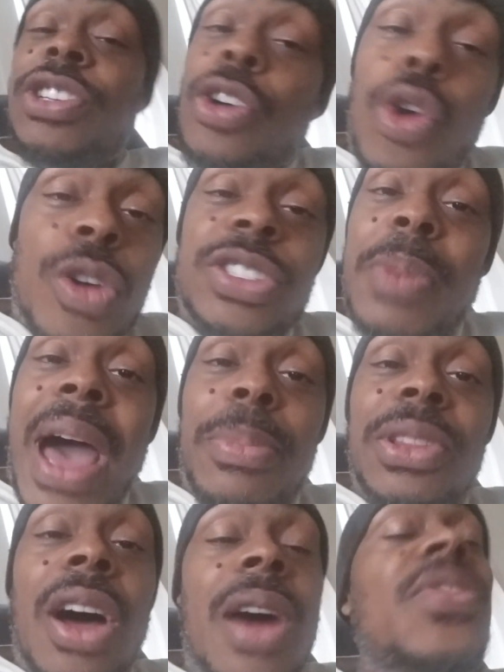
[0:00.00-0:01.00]
you the whores of
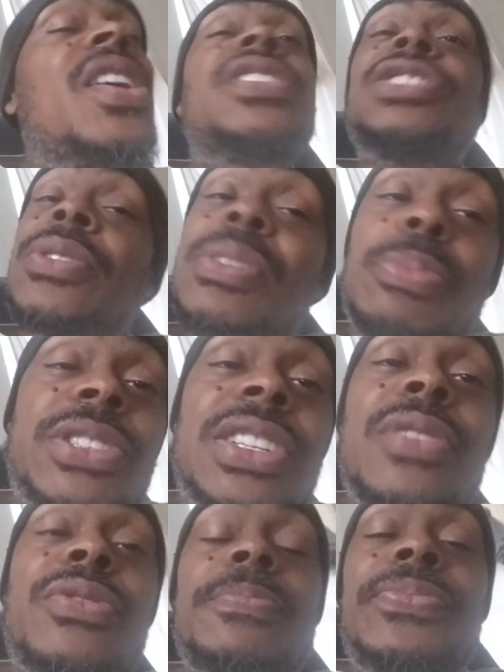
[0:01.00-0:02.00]
Babylon,
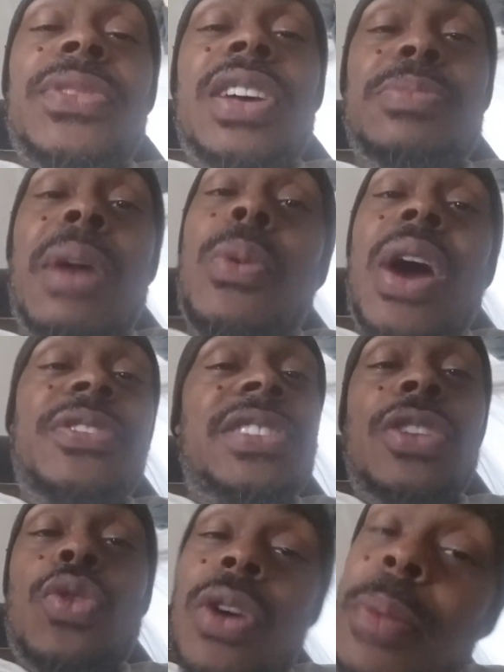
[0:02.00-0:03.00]
70% of them, because my wife is
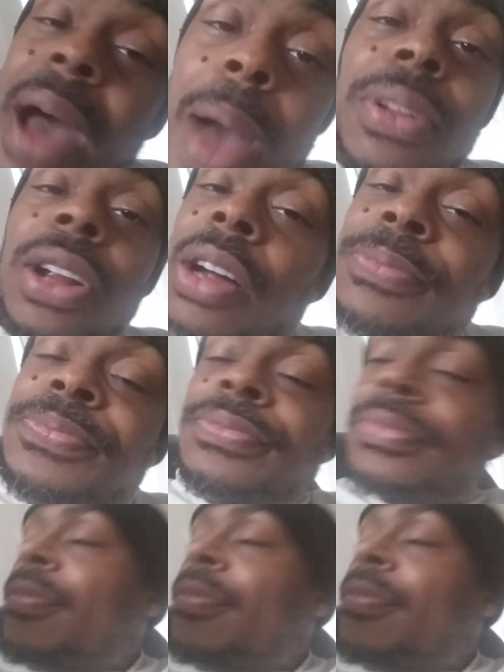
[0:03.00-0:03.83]
not a whore of Babylon.